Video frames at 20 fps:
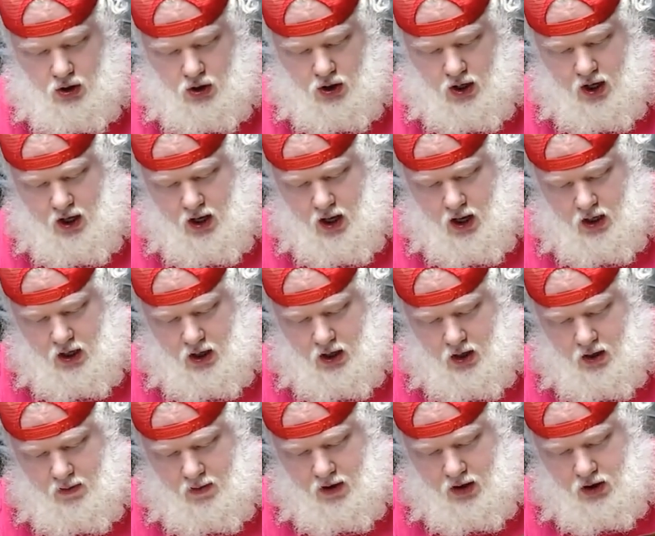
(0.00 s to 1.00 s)
look in it
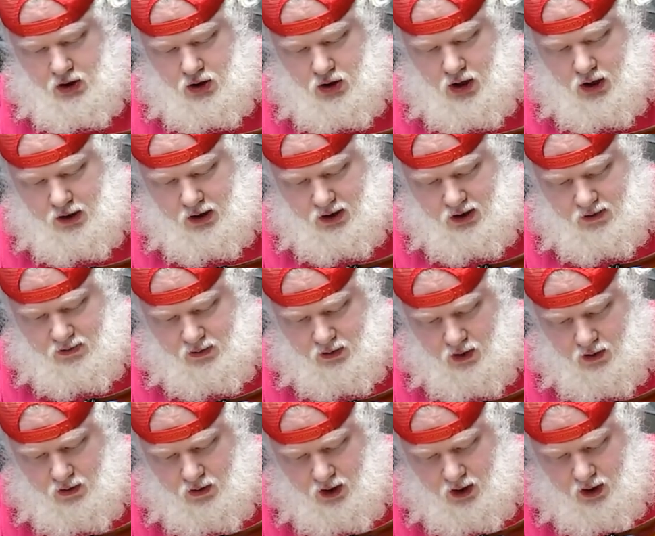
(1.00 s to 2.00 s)
and make sure nothing's
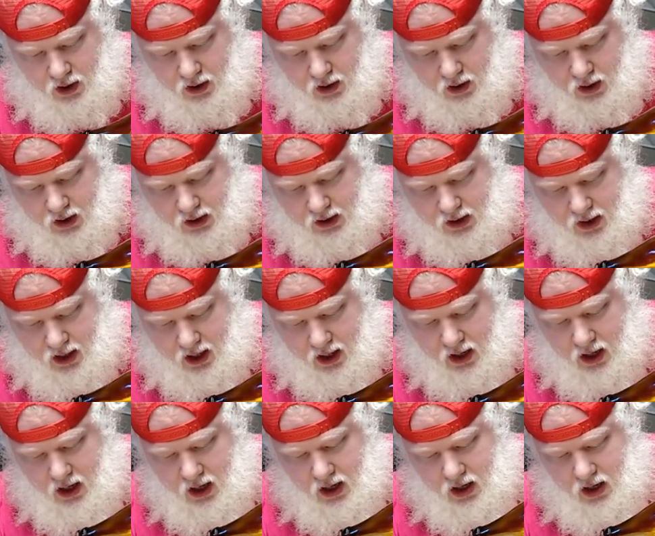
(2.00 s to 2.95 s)
broken and this and that.